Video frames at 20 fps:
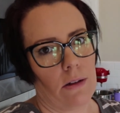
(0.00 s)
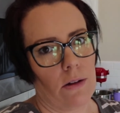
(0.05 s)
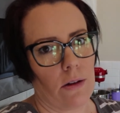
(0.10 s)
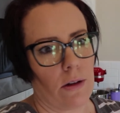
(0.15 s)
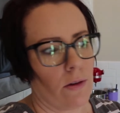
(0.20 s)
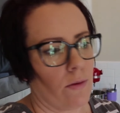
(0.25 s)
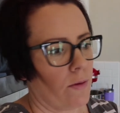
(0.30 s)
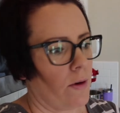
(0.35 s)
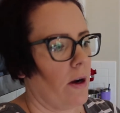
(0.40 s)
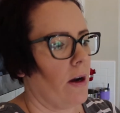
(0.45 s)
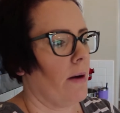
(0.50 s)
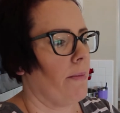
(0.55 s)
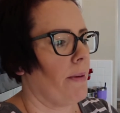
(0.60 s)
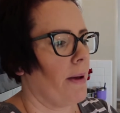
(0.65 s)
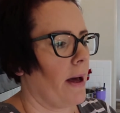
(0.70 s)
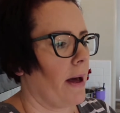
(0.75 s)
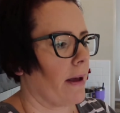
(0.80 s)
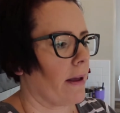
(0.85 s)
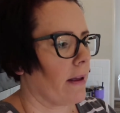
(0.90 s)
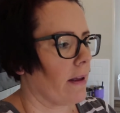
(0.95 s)
You can raw
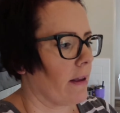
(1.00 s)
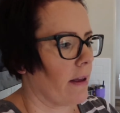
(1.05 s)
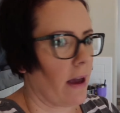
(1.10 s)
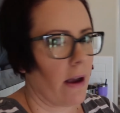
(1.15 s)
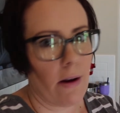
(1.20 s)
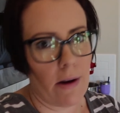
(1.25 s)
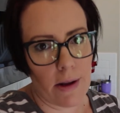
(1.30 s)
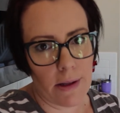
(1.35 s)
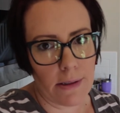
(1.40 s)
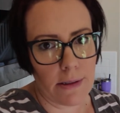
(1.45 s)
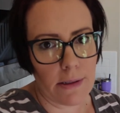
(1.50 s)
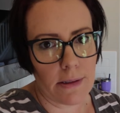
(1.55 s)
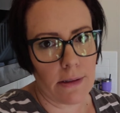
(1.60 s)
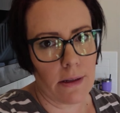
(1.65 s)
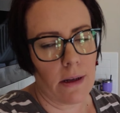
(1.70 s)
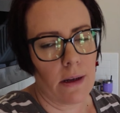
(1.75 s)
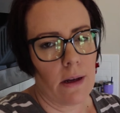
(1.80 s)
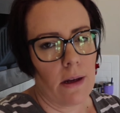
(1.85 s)
pack carrots.